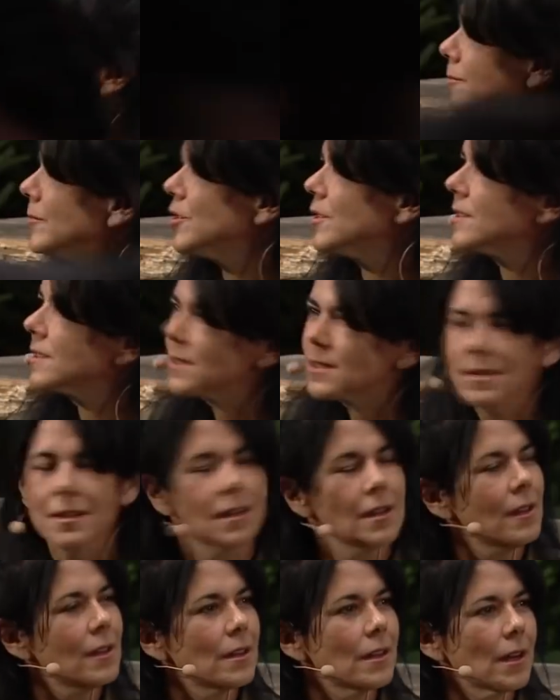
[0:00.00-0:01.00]
Um, just
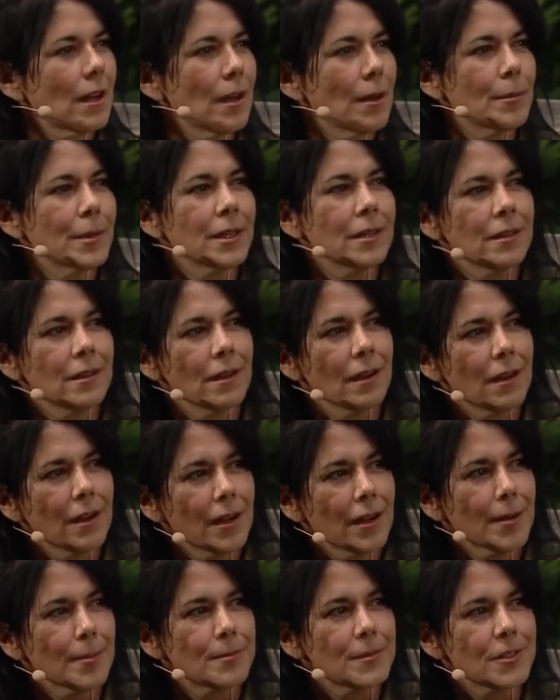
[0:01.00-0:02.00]
coming
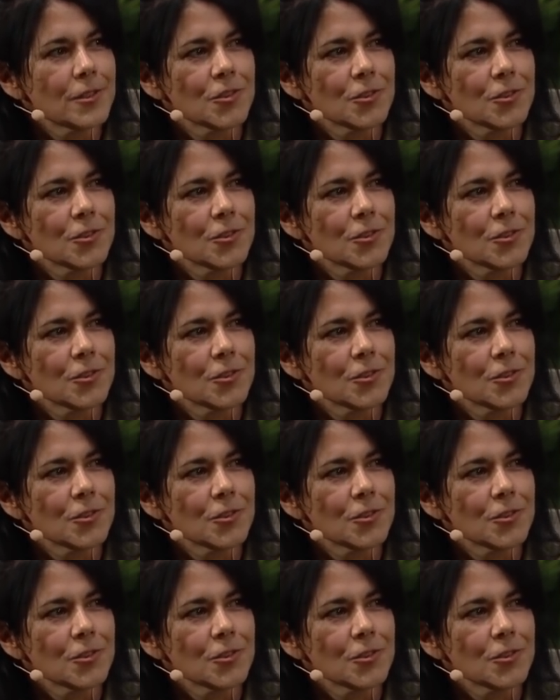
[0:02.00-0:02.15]
up,